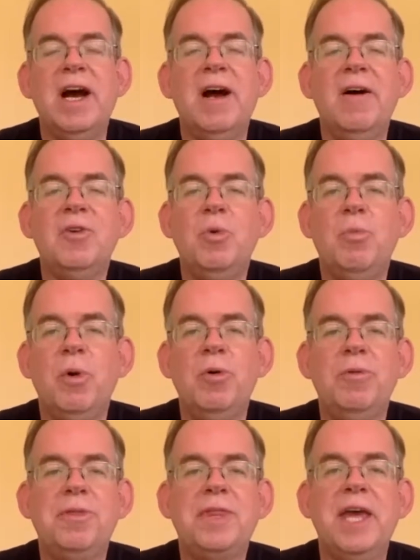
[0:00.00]
who
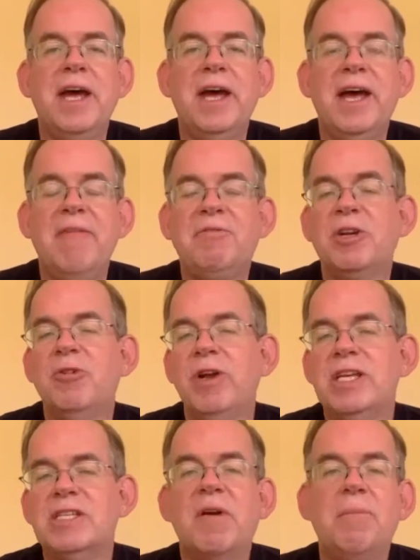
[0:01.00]
both have
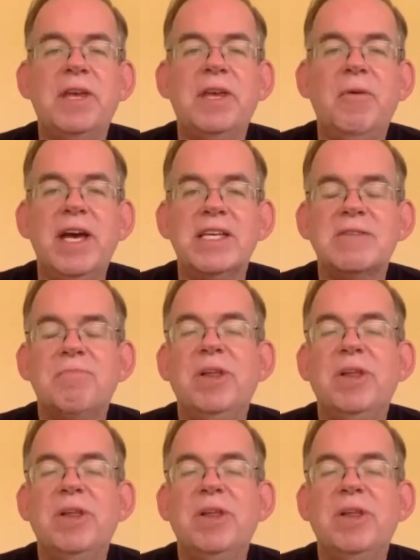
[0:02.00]
degrees from the US.